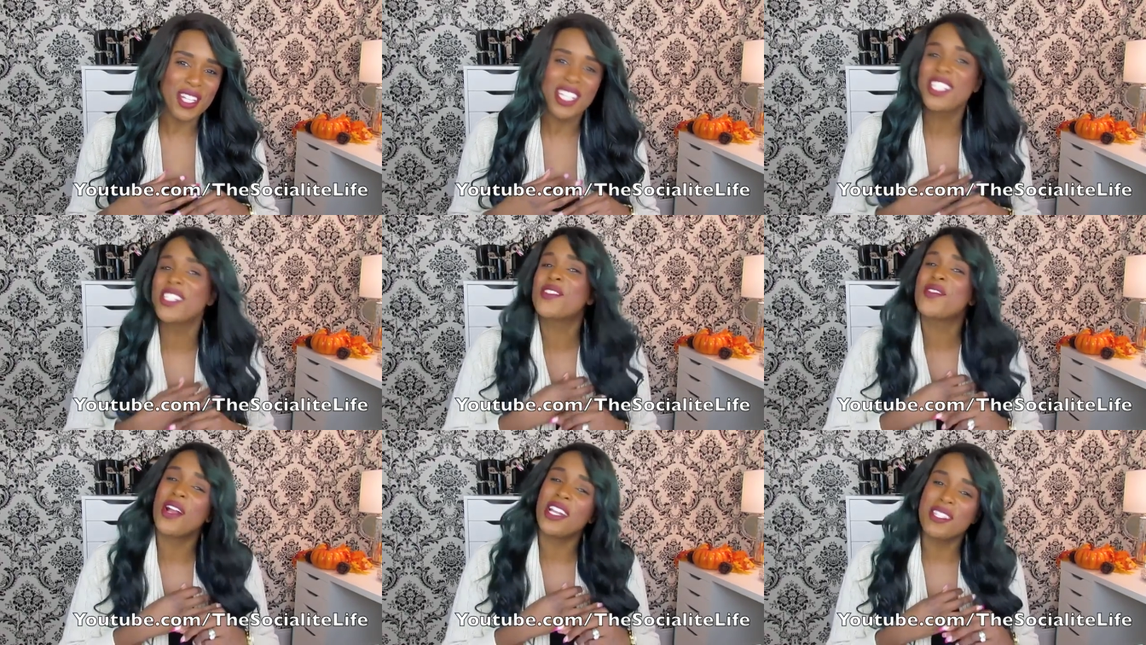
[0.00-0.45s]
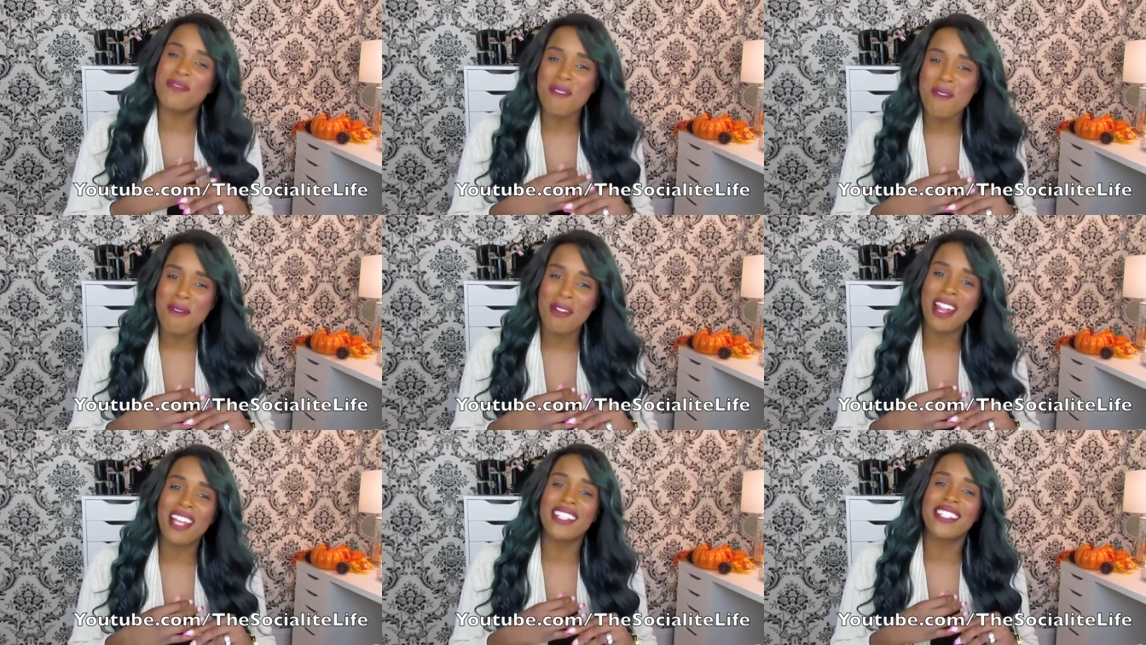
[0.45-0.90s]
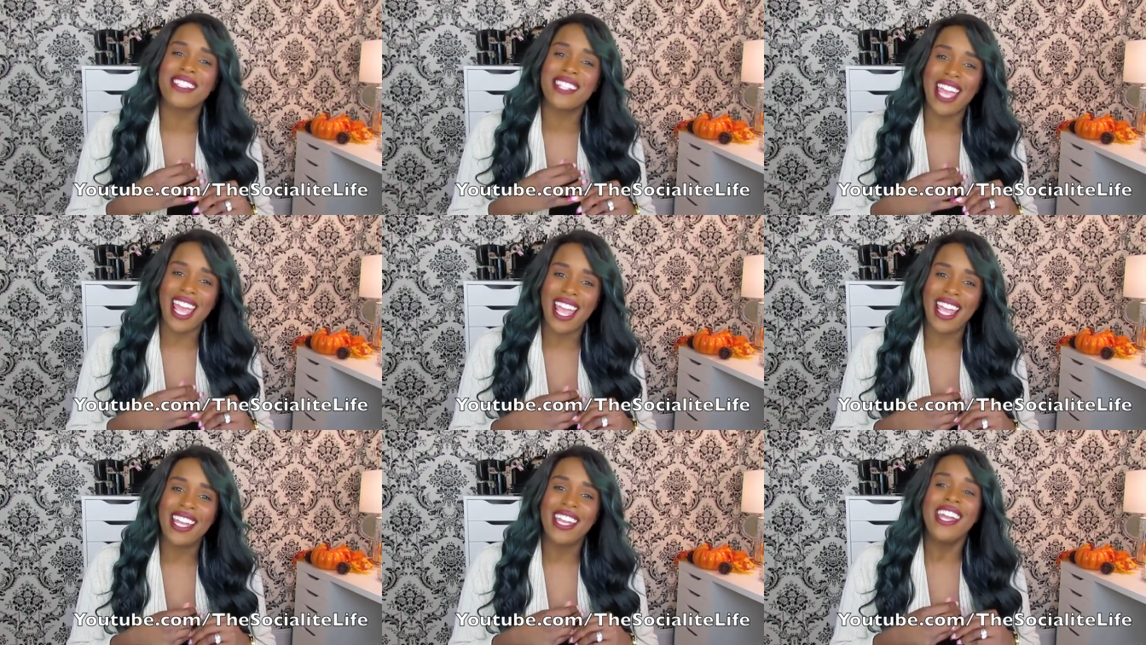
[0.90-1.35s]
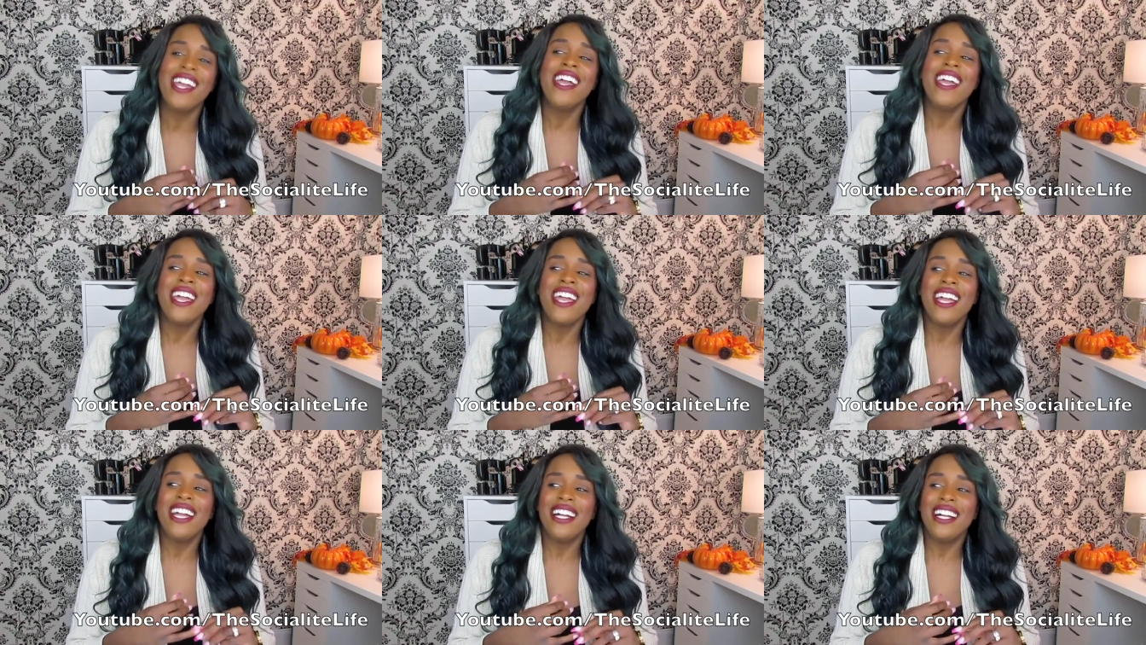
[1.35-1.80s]
Just trust me when I say,
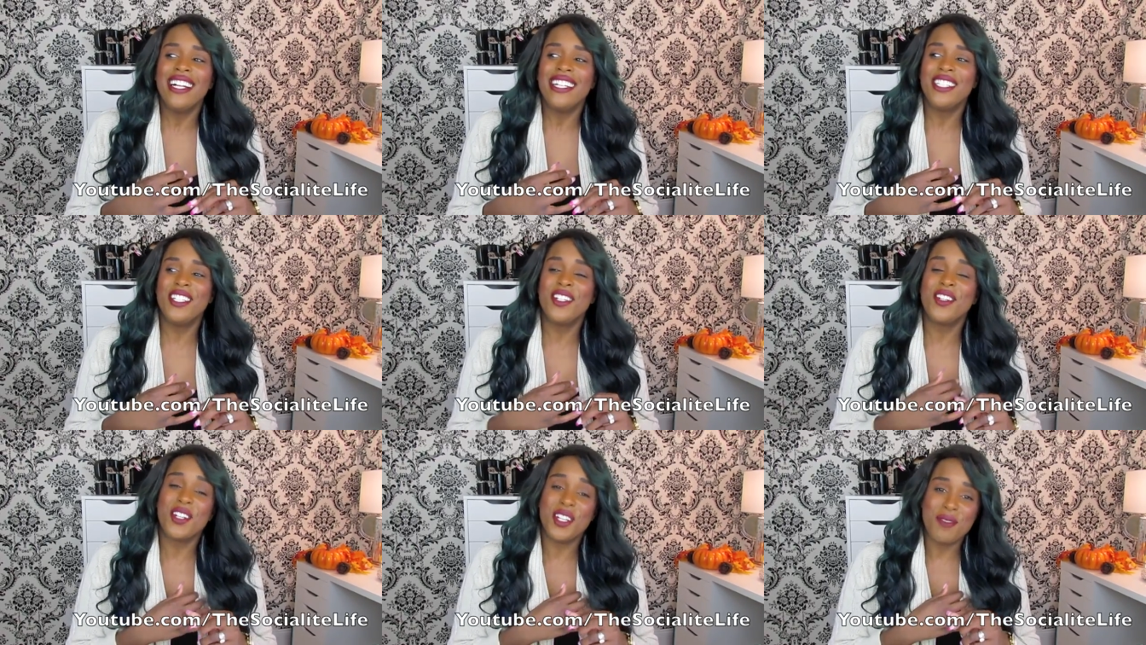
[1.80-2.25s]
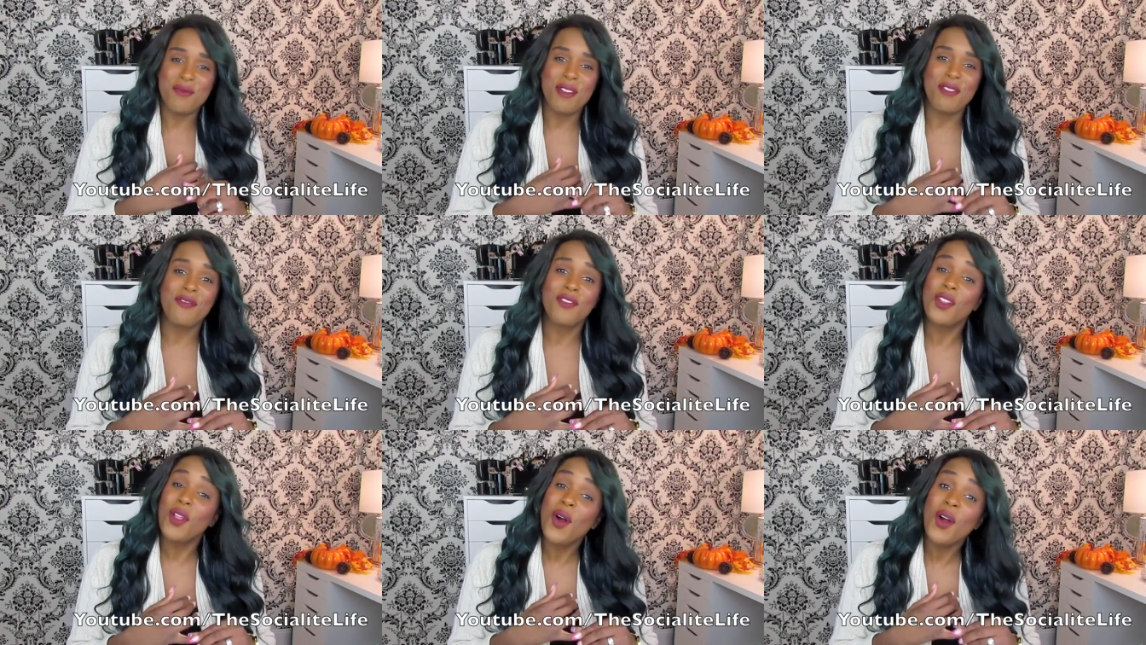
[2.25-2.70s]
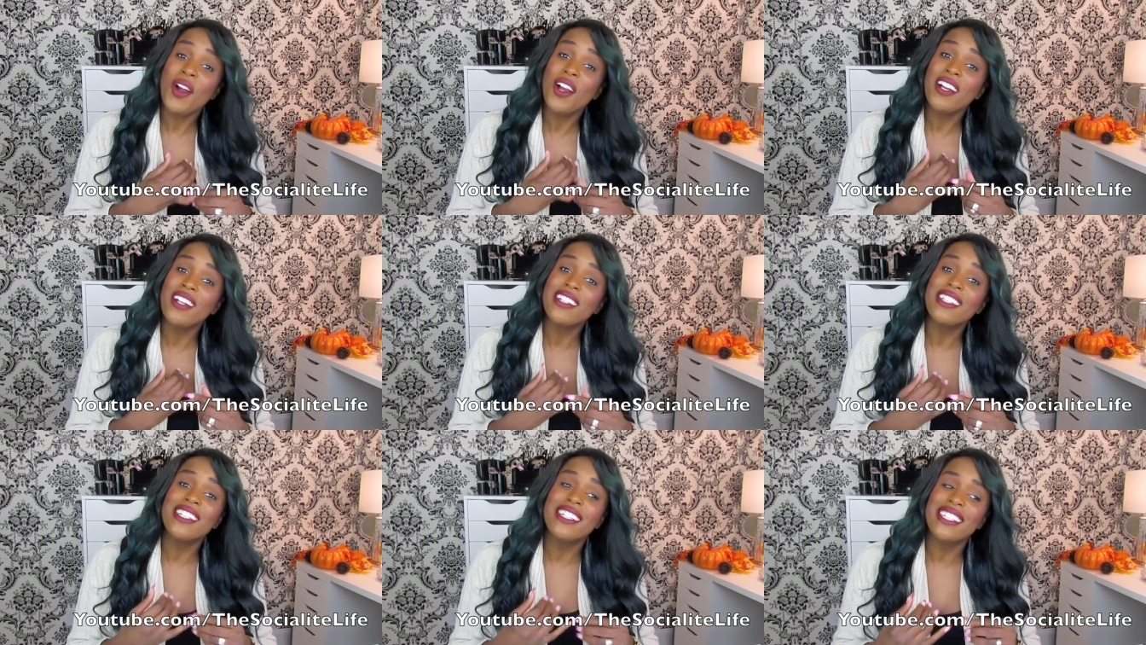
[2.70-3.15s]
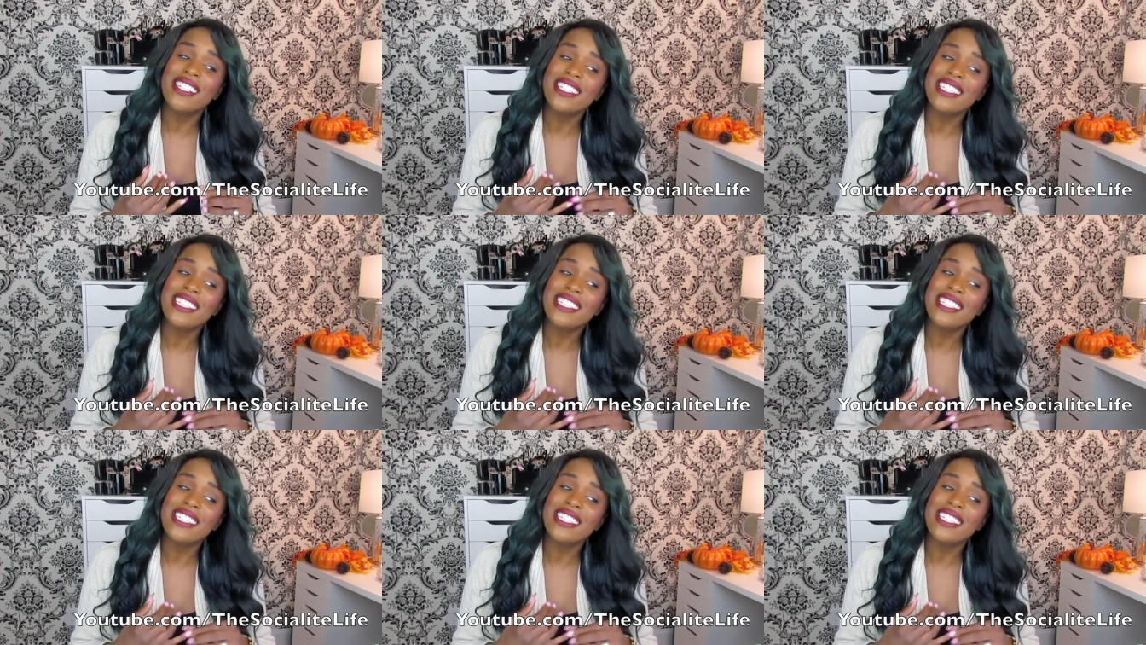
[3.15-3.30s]
you're gonna be floored,